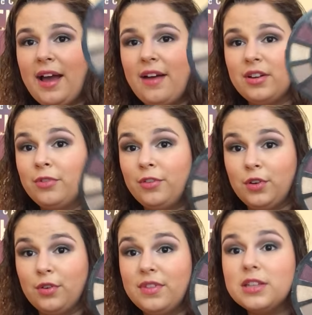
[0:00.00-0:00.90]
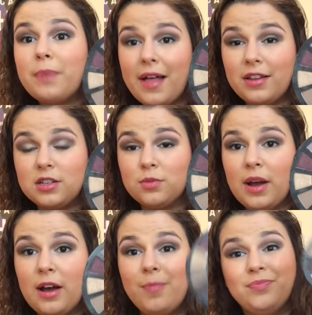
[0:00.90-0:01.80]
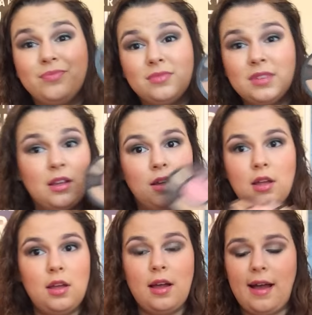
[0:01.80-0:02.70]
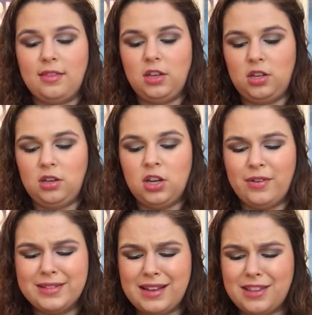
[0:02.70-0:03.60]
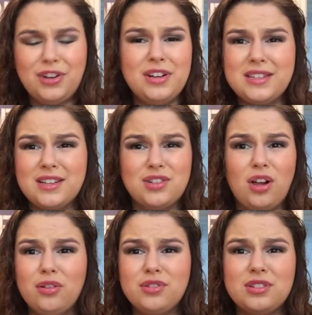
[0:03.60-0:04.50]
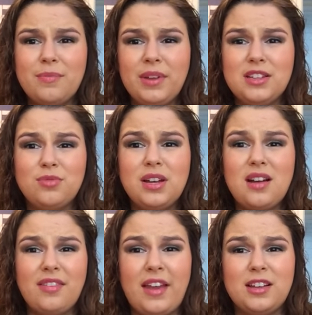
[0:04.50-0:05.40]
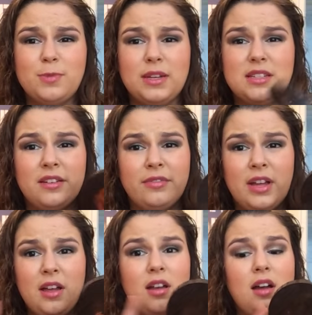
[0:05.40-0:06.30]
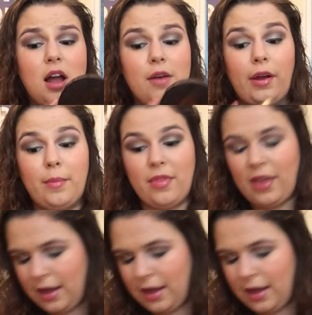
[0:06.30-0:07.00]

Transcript: have a review of this palette as well. I think, you know, and it's like $36 or something. It's really not that expensive. I recommend